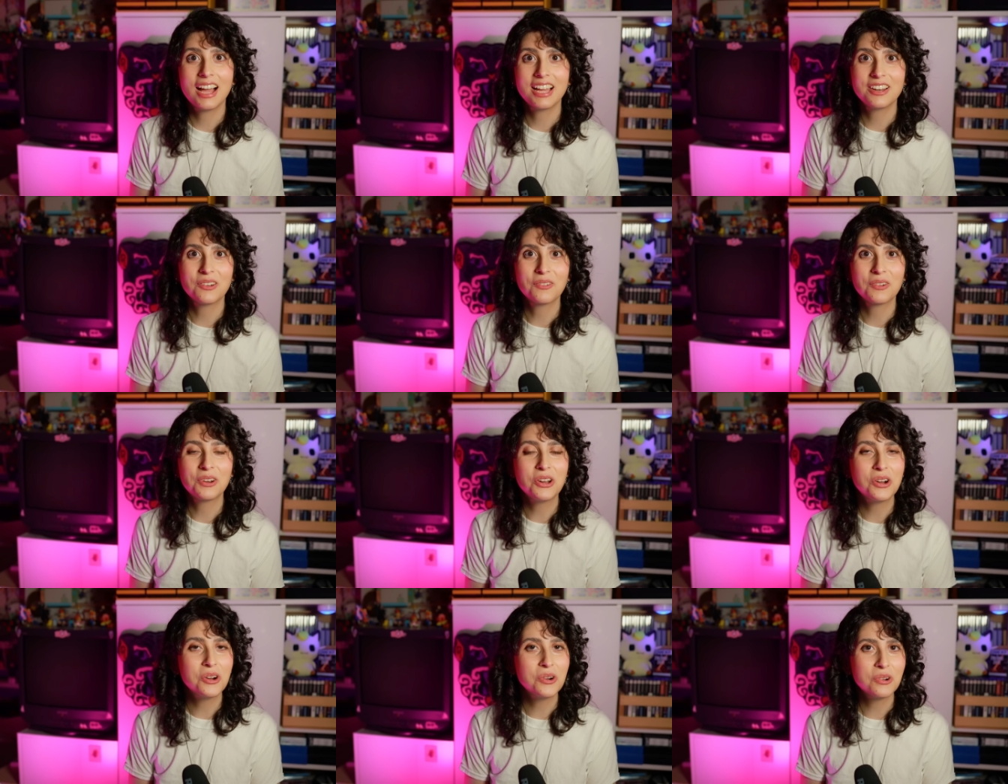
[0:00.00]
I
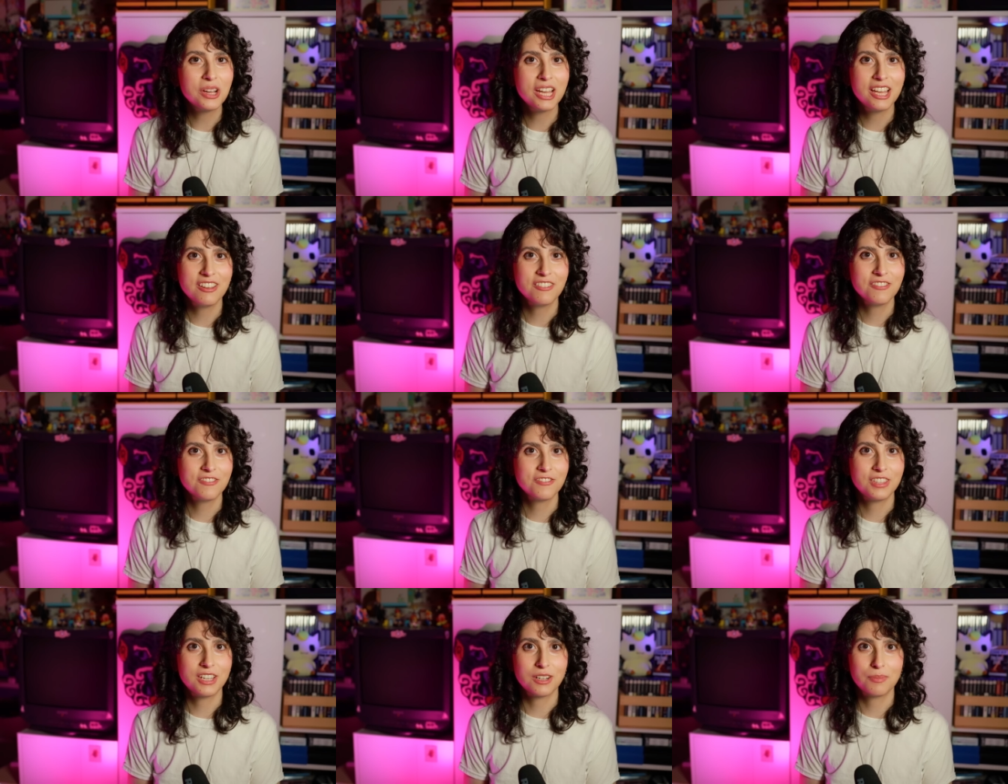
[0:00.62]
don't know
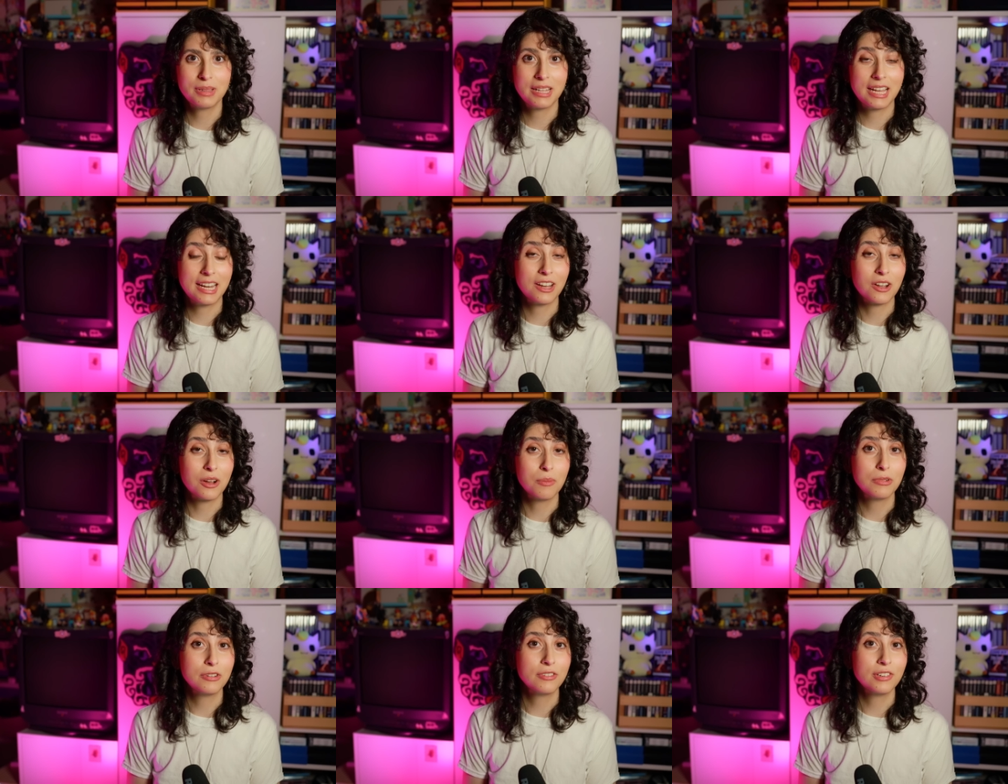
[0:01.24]
if they're planning
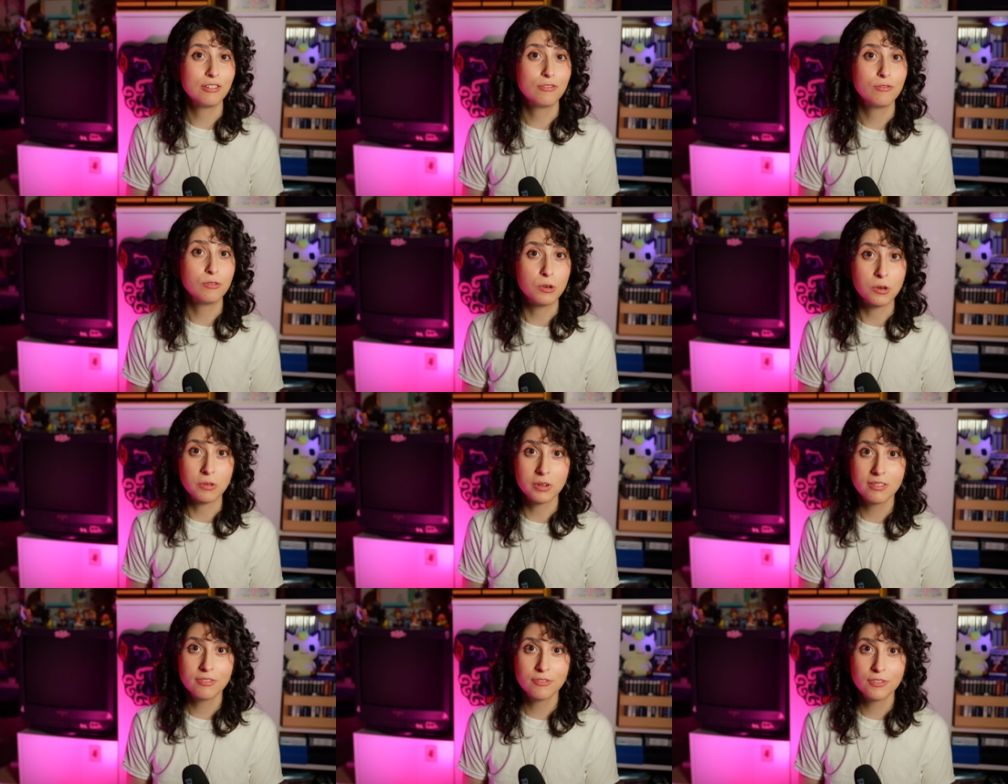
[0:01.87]
on moving
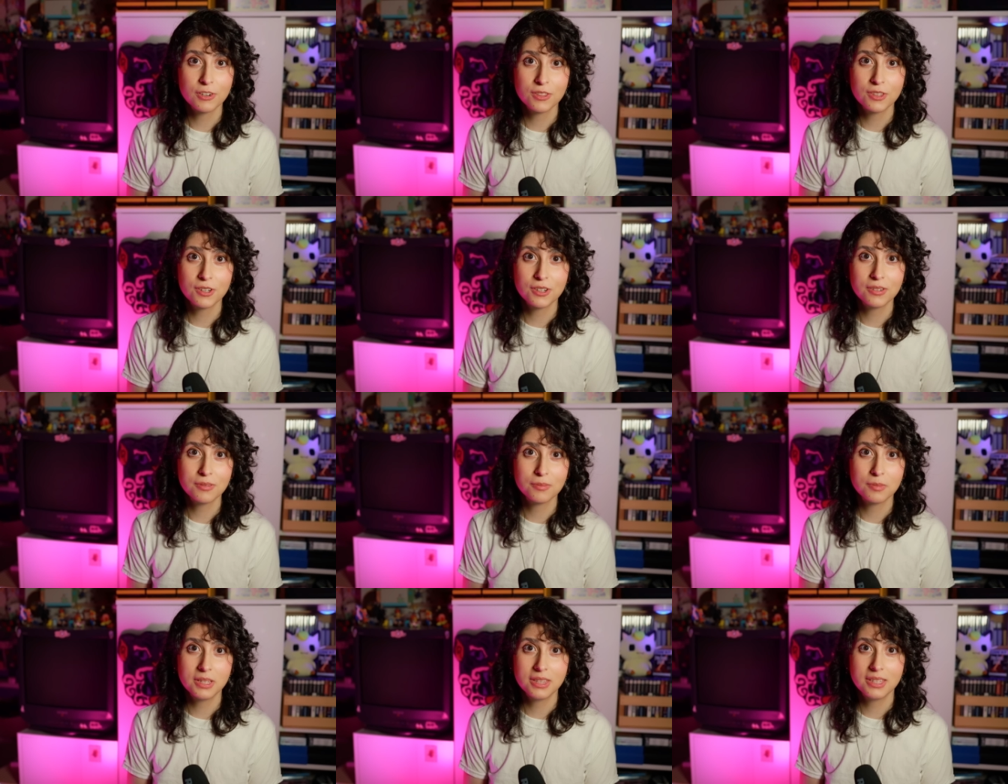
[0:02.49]
forward
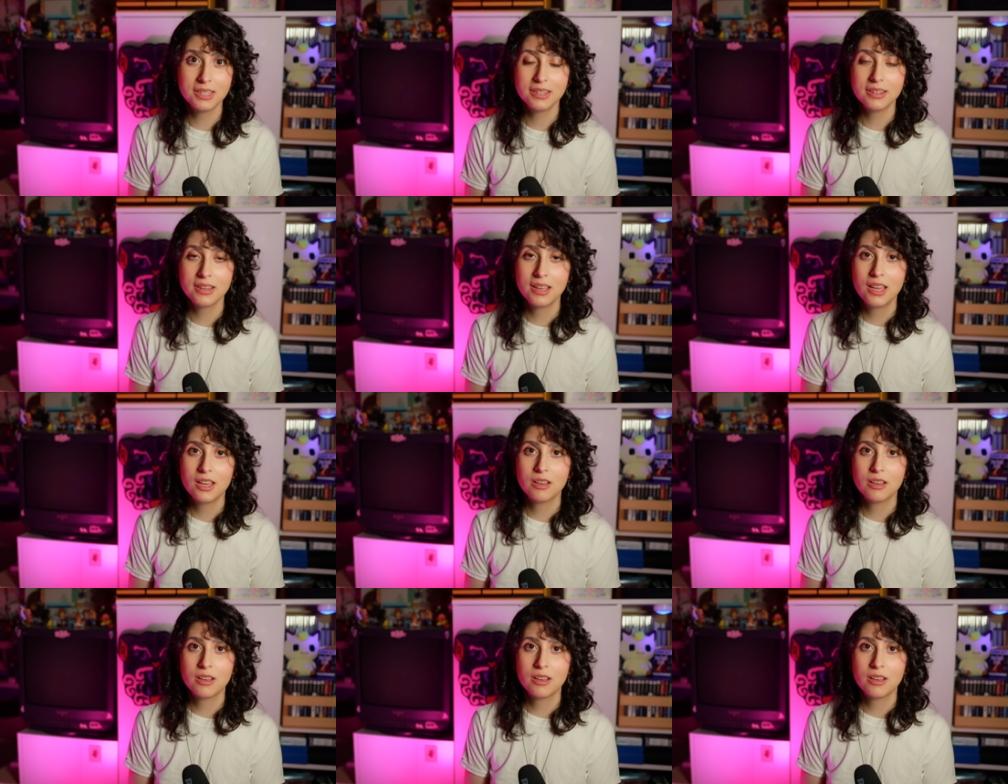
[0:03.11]
further with it,